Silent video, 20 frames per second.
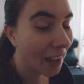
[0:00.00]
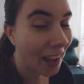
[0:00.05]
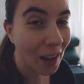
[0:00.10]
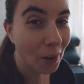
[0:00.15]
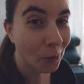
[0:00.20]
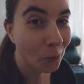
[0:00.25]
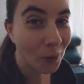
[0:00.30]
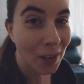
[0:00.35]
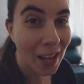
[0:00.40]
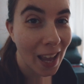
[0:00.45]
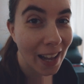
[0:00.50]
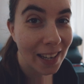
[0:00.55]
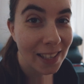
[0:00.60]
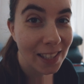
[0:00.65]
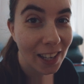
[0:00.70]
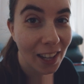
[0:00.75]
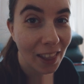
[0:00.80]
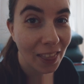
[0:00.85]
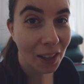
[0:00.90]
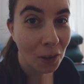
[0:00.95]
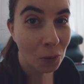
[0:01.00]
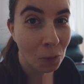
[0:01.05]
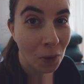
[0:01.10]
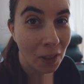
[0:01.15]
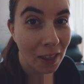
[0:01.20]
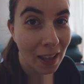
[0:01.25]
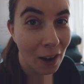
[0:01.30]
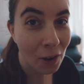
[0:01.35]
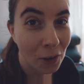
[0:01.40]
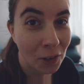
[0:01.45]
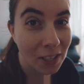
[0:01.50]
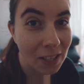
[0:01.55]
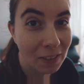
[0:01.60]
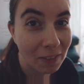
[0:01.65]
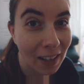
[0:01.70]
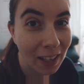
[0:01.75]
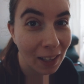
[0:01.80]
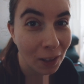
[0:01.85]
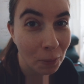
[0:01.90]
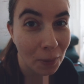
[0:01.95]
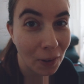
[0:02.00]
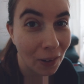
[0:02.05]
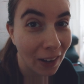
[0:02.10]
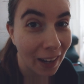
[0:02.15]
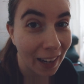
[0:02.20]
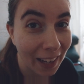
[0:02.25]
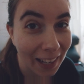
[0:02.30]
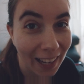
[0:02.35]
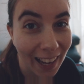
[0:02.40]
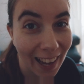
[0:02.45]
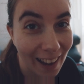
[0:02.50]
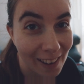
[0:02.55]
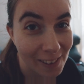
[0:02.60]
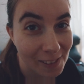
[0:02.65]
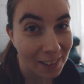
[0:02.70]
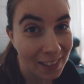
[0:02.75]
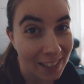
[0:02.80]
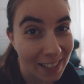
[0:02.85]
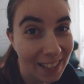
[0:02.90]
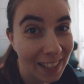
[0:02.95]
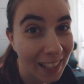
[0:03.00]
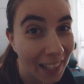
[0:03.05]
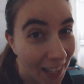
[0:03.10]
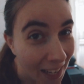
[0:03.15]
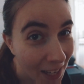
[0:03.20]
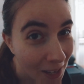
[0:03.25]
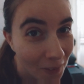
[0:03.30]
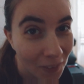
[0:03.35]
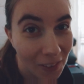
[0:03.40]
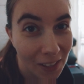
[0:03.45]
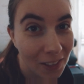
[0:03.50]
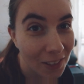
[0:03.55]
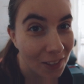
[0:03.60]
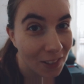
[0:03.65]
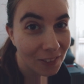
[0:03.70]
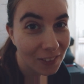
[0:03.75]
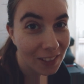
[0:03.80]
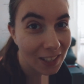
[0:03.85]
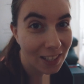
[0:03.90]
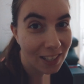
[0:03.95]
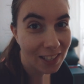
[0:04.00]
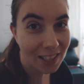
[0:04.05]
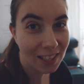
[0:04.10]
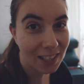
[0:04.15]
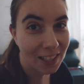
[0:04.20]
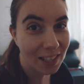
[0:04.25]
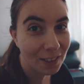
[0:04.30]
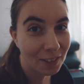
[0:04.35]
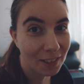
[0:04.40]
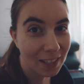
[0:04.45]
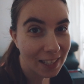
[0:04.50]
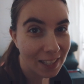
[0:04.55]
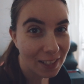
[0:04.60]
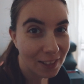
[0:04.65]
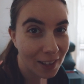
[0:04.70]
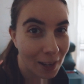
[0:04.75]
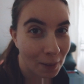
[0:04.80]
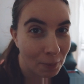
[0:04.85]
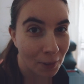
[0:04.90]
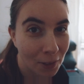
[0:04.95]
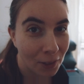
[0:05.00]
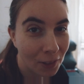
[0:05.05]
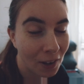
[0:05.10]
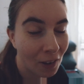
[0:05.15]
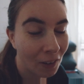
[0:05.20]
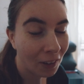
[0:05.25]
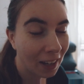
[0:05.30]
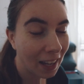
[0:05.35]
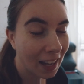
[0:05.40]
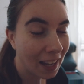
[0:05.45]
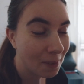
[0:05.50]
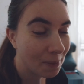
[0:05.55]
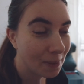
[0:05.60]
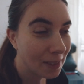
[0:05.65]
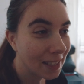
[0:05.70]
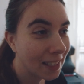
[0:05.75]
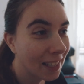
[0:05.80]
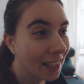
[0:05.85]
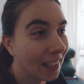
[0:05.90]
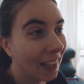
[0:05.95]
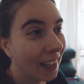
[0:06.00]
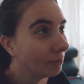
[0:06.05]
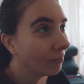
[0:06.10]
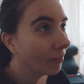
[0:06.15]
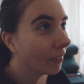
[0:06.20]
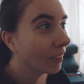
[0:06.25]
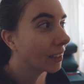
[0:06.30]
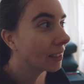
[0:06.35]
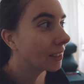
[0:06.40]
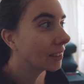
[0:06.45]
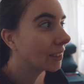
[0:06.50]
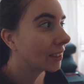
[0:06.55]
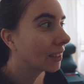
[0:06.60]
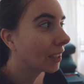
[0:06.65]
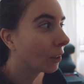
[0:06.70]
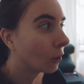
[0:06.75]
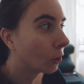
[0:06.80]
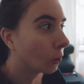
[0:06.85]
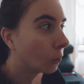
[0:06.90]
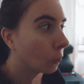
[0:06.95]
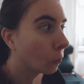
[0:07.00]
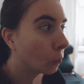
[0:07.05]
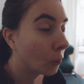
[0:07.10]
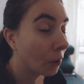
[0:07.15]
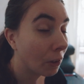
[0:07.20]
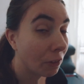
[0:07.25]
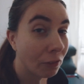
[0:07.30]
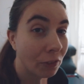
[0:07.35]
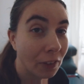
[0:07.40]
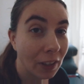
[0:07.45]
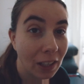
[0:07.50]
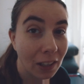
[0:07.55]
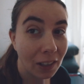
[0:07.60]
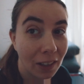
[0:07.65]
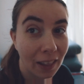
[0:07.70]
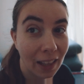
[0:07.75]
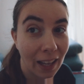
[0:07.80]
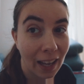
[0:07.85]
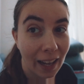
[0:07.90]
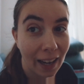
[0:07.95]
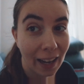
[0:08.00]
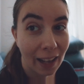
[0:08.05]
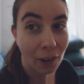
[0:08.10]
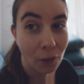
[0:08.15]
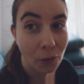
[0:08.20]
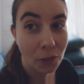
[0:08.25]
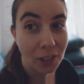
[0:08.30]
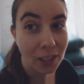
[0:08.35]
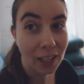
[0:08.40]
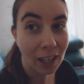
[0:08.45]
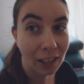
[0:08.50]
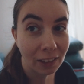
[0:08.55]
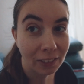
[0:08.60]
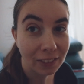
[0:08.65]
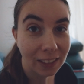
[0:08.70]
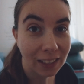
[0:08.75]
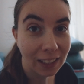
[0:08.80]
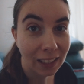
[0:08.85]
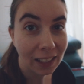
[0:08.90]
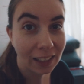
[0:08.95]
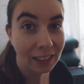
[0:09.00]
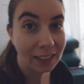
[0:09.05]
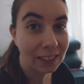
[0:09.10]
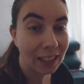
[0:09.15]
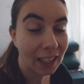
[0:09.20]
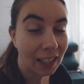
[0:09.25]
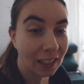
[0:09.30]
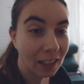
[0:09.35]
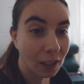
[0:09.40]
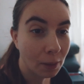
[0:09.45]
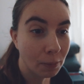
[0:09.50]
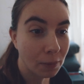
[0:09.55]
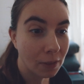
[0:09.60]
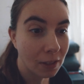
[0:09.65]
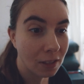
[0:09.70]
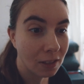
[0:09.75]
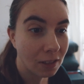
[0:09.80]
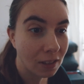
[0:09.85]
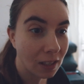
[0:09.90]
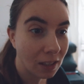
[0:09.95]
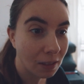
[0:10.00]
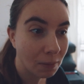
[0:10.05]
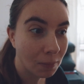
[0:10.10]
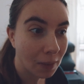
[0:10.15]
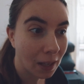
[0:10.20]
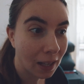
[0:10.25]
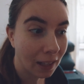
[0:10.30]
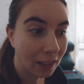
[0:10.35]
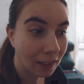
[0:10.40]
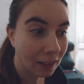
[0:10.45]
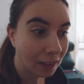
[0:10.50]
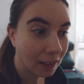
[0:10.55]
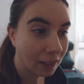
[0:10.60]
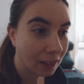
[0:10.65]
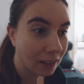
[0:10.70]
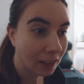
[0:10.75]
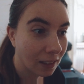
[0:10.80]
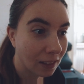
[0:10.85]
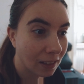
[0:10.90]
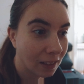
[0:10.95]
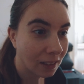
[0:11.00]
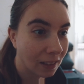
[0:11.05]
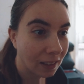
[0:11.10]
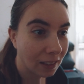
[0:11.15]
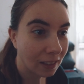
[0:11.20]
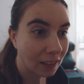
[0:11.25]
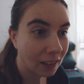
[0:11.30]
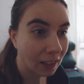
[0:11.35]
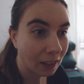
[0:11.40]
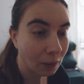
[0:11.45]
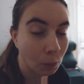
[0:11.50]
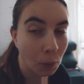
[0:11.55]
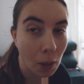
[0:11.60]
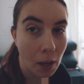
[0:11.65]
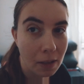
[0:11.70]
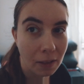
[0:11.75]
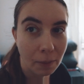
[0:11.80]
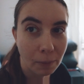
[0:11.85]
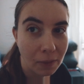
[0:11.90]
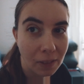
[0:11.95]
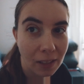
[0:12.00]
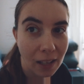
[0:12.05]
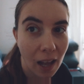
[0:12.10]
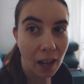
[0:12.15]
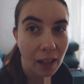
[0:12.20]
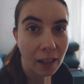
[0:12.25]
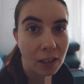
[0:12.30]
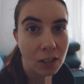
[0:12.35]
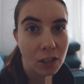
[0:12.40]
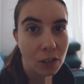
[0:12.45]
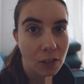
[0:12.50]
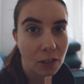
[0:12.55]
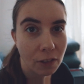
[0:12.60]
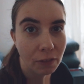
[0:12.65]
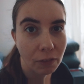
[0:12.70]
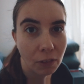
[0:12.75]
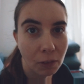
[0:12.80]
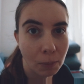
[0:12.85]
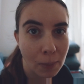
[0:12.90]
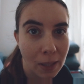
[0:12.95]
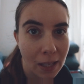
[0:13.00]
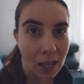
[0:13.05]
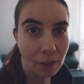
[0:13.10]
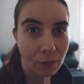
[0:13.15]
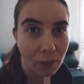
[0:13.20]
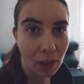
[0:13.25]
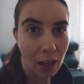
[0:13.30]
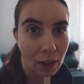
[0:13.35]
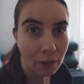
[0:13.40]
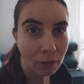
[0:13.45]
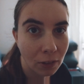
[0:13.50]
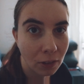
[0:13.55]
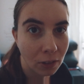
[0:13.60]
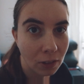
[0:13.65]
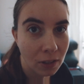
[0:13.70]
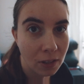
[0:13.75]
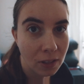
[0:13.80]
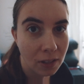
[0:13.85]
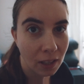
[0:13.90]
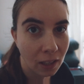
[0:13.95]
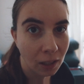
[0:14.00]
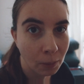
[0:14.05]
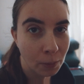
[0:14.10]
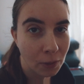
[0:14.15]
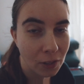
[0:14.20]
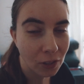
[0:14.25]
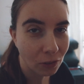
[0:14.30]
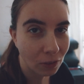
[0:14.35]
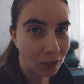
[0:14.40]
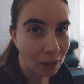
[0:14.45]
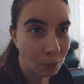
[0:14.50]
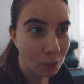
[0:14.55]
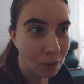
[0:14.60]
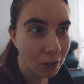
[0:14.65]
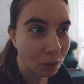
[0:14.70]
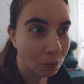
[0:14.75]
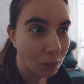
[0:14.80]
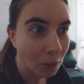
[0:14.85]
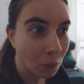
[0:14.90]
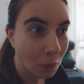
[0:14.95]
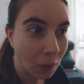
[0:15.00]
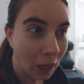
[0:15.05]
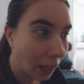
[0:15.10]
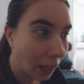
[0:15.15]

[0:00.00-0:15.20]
And we hadn't done that with our developer account because we just used it to upload our games. So we figured that out after like setting up the stream, and like, but neither Joseph or me have ever set up a stream, so we were